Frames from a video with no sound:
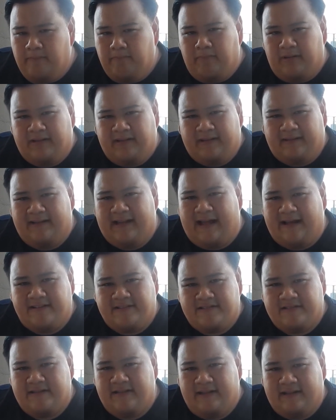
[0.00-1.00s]
But it
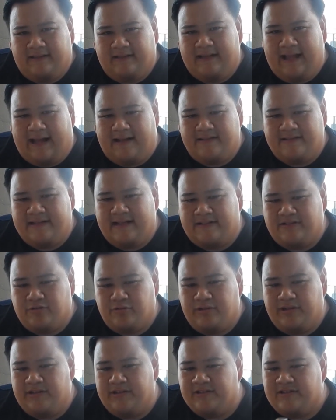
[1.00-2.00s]
lacks that
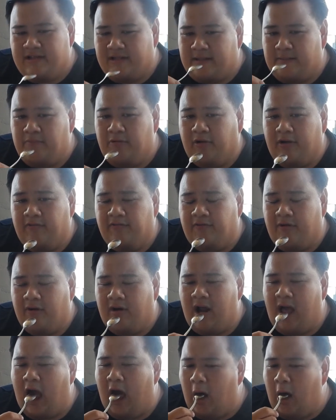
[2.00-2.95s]
sweetness that I'm looking for